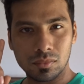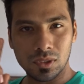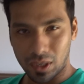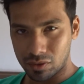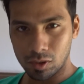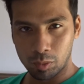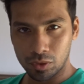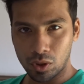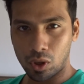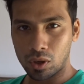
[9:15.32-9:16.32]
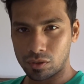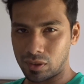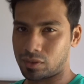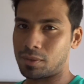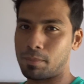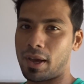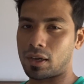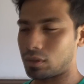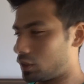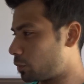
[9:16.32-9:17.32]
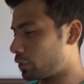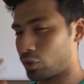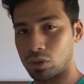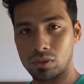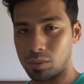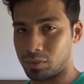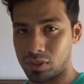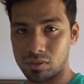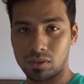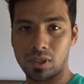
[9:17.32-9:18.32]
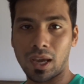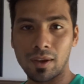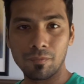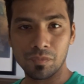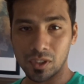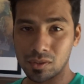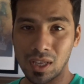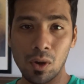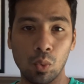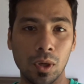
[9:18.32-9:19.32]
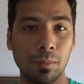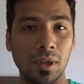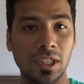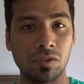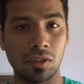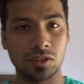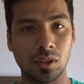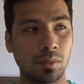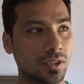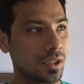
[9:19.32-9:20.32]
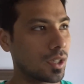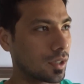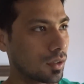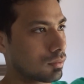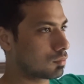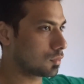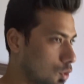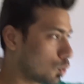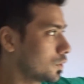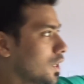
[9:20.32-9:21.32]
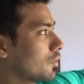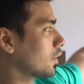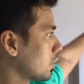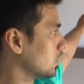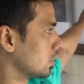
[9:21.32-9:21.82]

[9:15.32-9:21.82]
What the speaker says: triceps or a chest and back, depending on the machines that they have. They just have one multifunctional machine, like the whole thing there.